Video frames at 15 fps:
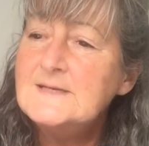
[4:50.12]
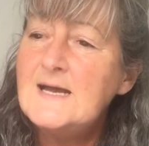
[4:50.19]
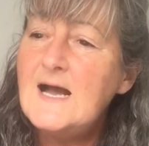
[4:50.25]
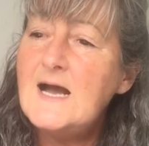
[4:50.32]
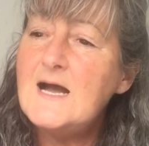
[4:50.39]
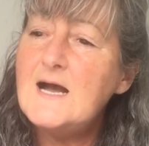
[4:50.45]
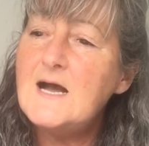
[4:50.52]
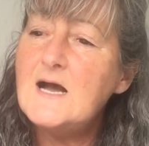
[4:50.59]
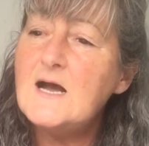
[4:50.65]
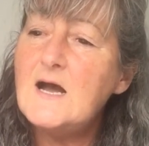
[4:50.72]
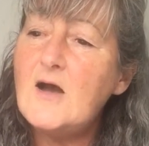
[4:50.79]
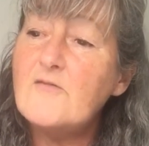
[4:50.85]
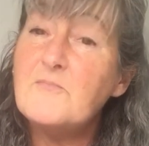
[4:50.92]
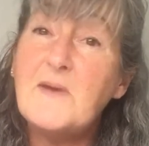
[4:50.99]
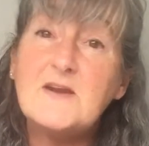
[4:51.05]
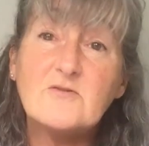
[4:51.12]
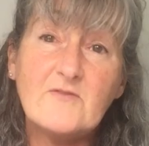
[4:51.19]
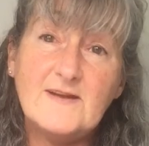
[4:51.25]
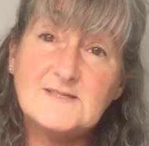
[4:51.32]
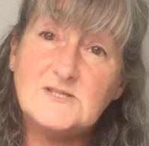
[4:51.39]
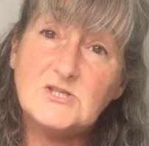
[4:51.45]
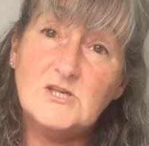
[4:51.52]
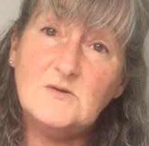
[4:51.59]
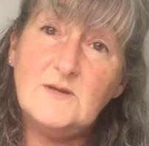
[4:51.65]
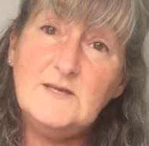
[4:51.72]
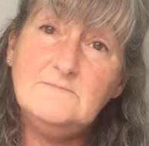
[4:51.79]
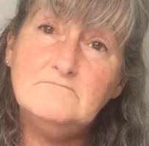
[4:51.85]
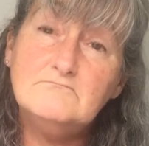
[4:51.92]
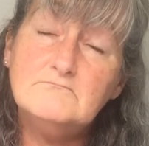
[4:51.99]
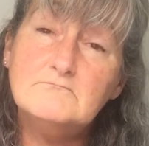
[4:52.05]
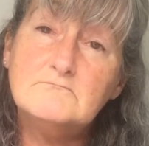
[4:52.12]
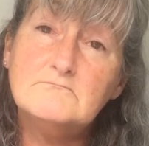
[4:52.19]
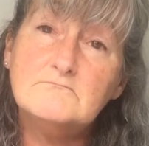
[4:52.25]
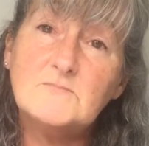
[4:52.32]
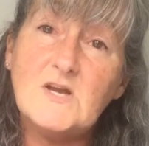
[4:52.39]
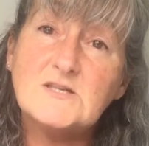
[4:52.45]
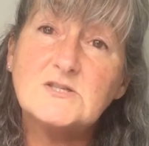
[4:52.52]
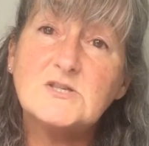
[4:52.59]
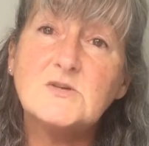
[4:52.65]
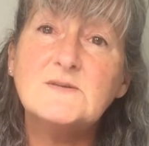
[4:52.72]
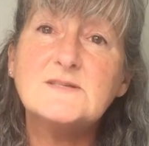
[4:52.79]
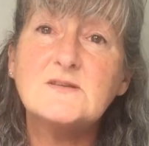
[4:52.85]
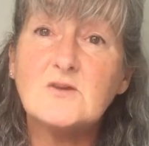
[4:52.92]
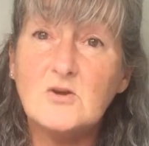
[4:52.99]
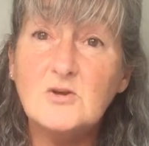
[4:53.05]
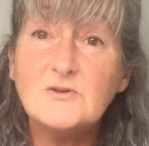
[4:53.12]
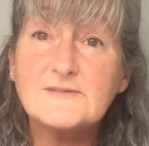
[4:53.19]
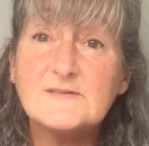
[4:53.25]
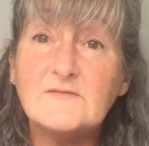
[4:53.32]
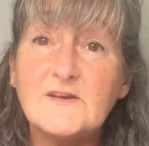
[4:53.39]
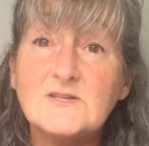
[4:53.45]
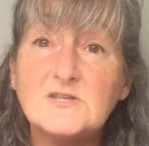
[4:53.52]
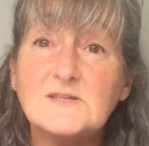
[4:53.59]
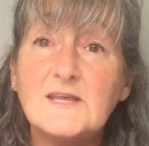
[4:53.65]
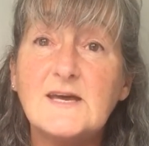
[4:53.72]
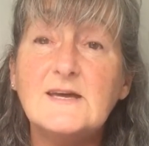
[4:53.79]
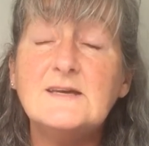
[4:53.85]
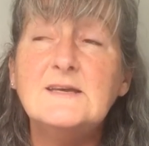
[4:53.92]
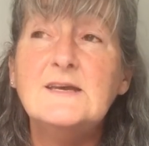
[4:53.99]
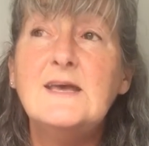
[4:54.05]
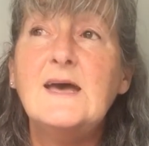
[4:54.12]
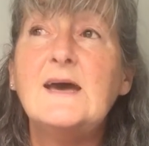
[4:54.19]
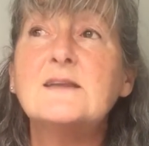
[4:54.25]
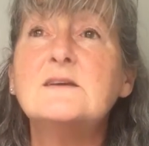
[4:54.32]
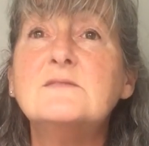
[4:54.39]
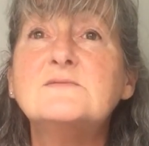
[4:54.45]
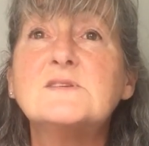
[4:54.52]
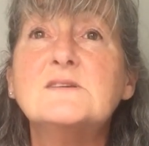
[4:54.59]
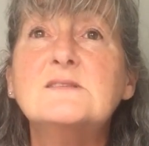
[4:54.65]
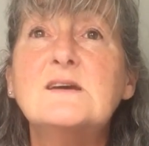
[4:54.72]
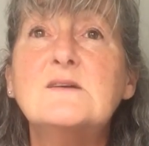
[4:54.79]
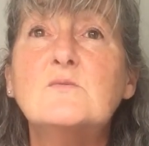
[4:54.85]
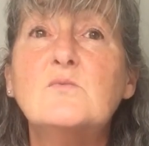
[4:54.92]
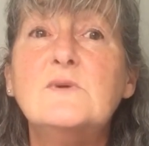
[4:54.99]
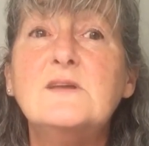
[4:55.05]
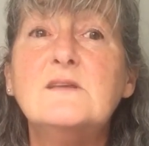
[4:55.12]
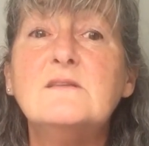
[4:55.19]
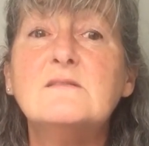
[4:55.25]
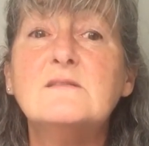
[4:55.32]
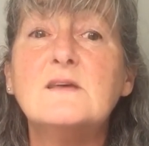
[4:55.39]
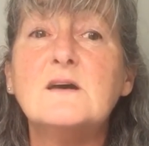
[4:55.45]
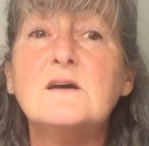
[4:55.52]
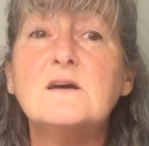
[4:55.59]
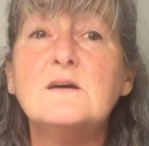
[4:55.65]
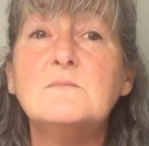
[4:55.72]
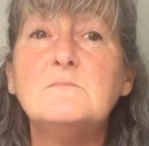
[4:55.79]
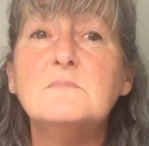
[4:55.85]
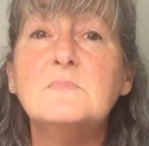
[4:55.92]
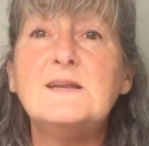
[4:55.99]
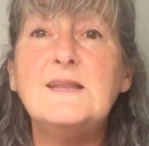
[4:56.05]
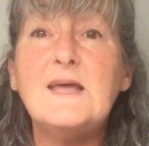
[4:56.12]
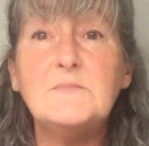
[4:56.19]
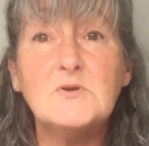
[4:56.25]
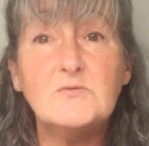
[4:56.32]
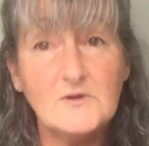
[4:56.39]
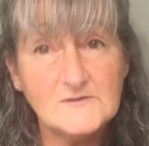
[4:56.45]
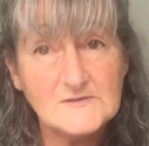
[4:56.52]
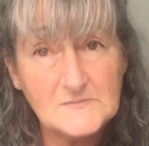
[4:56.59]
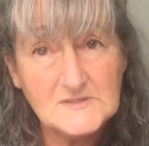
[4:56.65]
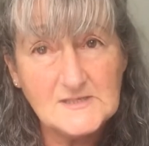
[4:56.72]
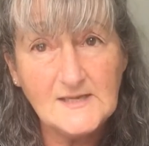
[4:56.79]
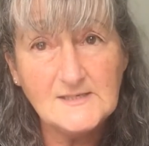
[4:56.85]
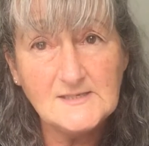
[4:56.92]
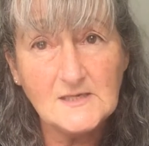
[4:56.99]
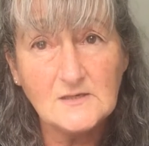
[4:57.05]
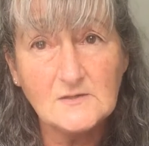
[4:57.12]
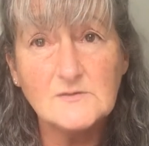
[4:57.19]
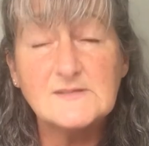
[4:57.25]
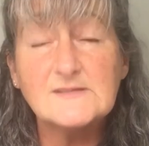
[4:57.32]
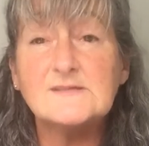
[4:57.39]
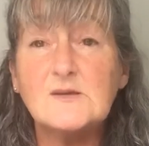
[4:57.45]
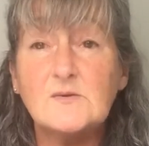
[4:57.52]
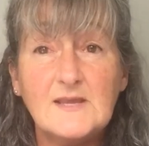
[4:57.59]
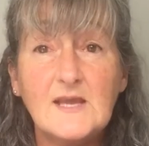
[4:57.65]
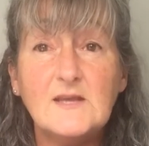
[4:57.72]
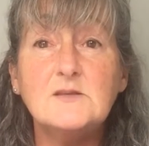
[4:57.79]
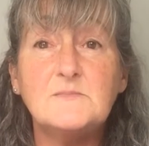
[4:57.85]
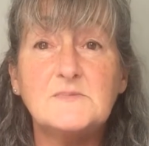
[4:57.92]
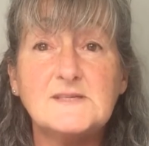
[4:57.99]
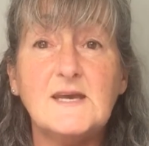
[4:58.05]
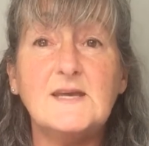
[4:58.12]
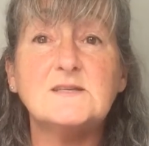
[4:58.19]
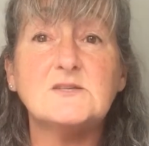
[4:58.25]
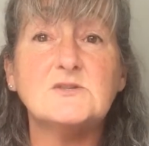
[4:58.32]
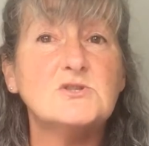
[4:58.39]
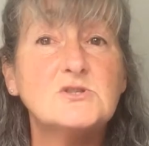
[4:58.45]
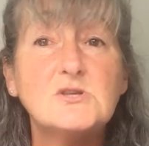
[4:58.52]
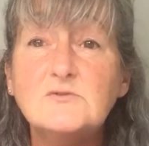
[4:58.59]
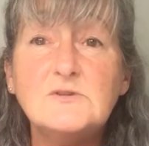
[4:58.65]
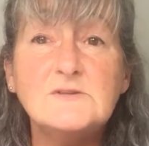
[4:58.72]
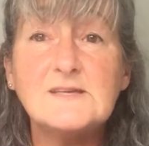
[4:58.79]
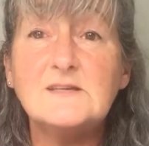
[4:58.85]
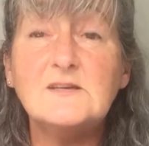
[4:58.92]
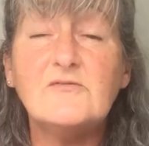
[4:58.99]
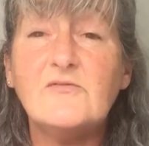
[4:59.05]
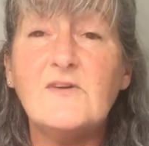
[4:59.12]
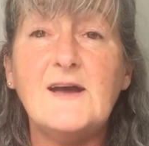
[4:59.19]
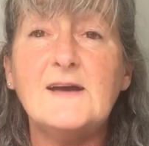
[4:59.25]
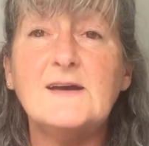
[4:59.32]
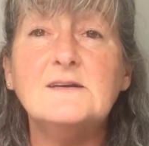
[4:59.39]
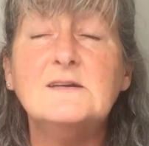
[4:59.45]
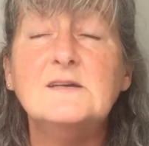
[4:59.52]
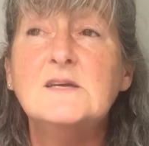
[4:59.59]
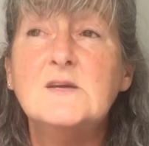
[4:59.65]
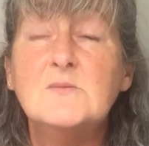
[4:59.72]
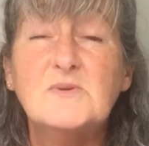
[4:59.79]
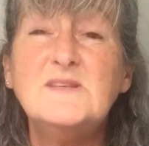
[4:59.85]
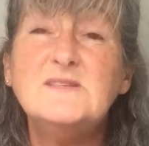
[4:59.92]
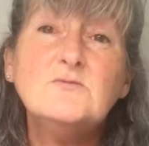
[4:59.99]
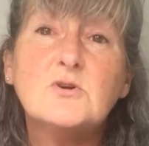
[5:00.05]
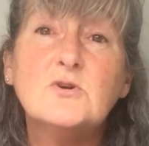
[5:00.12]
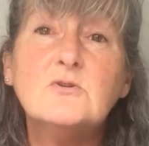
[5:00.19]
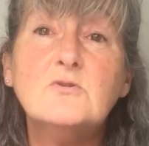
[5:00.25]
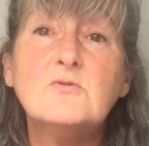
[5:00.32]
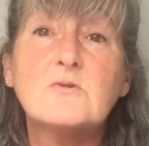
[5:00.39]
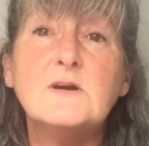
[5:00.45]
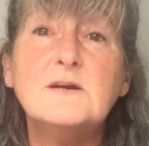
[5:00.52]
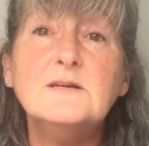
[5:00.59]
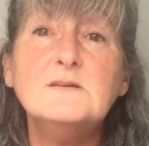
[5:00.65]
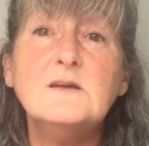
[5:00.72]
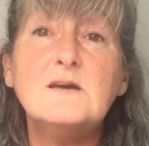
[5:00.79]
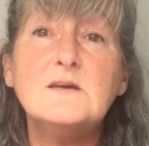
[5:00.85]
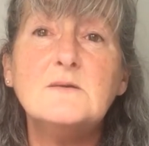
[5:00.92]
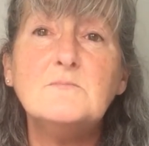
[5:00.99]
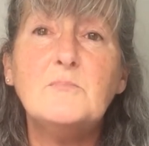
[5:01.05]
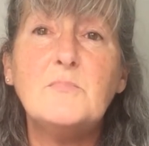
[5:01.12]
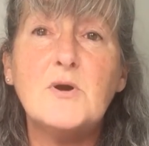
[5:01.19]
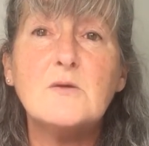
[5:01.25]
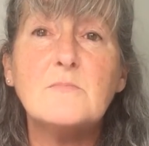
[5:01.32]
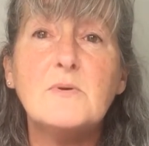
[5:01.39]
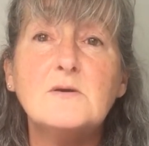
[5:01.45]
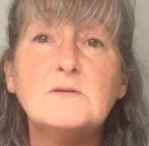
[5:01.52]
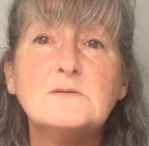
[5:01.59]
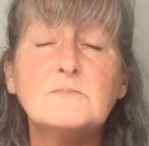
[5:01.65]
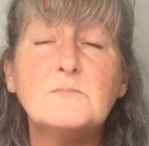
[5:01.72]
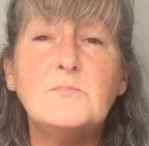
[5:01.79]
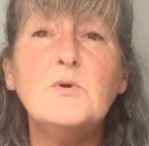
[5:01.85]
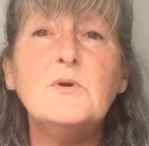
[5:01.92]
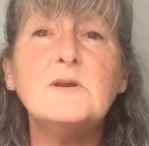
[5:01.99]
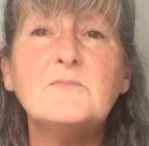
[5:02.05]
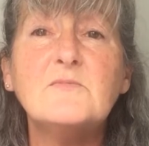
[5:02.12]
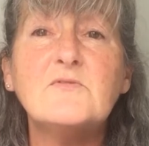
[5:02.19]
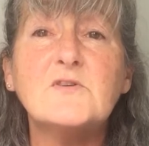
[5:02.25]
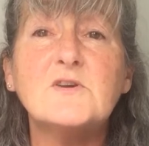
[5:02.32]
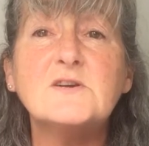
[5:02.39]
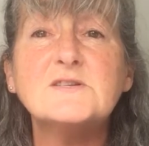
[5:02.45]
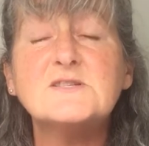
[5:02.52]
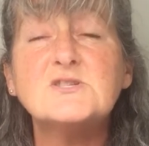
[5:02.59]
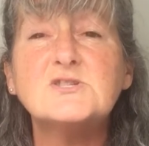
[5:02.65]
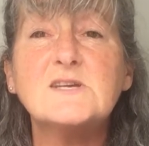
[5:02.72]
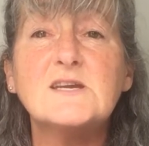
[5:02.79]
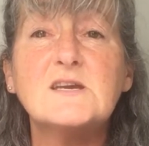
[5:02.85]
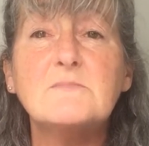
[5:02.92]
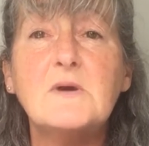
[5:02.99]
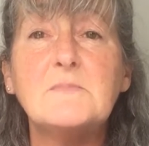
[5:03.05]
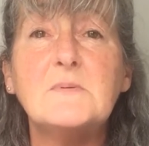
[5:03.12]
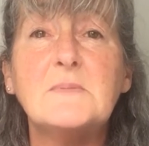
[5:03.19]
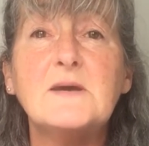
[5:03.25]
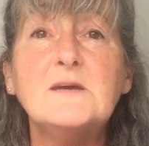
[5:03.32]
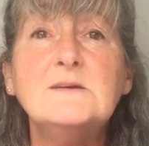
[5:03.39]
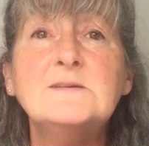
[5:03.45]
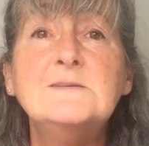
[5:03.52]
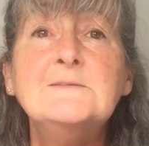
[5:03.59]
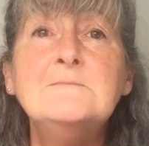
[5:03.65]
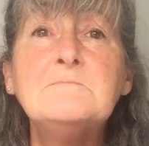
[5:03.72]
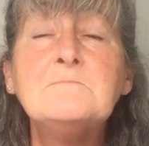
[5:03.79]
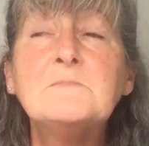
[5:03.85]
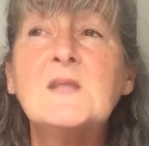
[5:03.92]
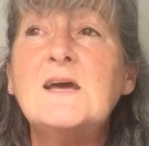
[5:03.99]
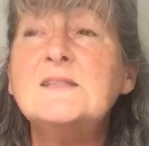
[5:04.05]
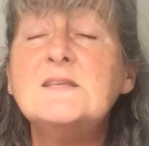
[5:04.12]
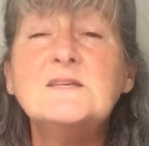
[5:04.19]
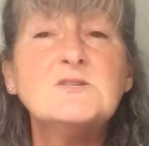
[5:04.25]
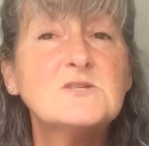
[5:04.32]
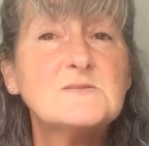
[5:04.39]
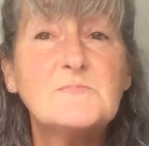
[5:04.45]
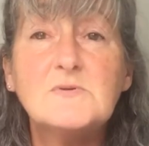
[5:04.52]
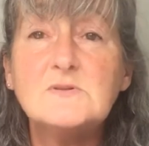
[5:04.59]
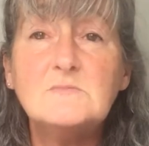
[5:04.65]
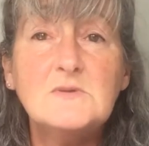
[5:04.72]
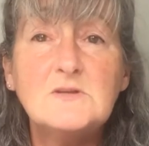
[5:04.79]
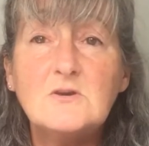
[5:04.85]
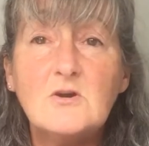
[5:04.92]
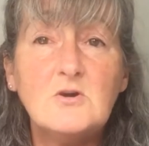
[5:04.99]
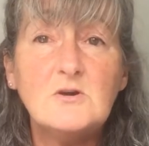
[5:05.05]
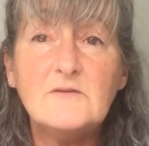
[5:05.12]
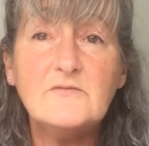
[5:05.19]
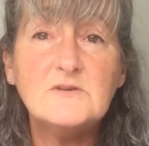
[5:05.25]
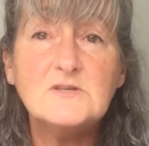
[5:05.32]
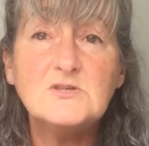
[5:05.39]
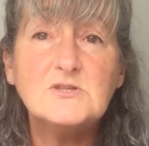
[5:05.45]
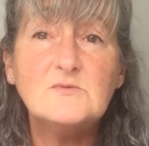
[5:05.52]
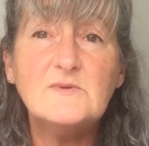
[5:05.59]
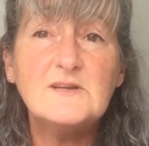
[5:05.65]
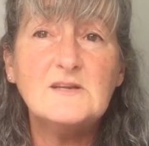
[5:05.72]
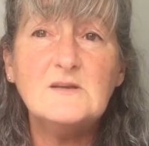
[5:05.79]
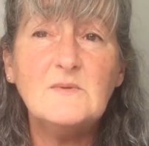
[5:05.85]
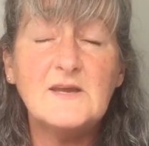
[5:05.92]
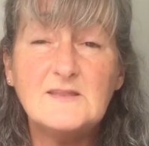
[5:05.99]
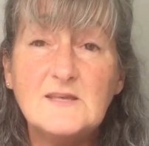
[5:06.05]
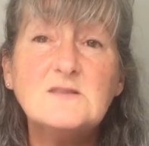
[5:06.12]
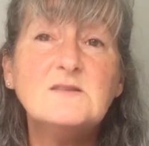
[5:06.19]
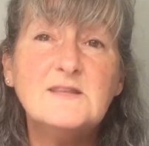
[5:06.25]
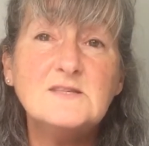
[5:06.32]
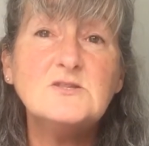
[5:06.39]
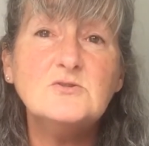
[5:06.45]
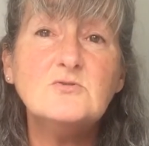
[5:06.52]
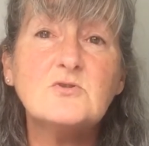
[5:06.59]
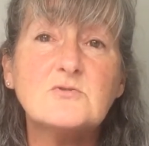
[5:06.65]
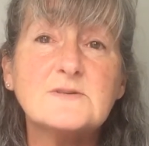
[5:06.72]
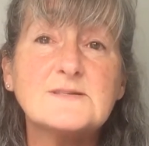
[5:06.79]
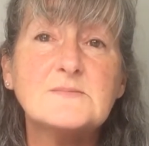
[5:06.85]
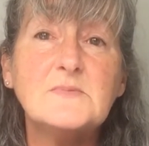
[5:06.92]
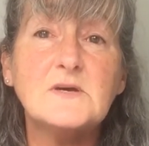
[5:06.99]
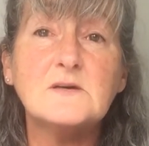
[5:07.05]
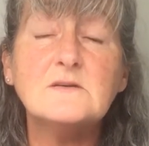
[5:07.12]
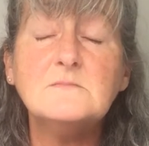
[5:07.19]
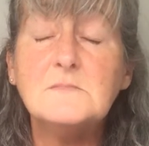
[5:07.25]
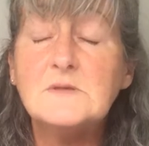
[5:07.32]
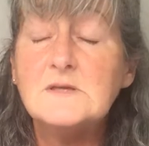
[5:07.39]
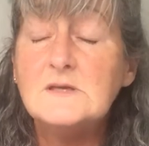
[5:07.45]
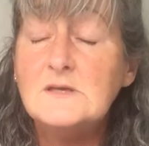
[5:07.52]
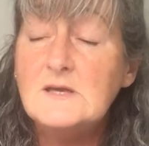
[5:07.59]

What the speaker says: I've made a ratatouille. ratatouille, so you've got lots of veg in that. And I've done that with lemon roast potatoes. So again, your potatoes, you don't use any fat, but they do cook all right. Boil first and shake them up a bit, and then just put them in your hot oven as you would anyway, and they do crisp up.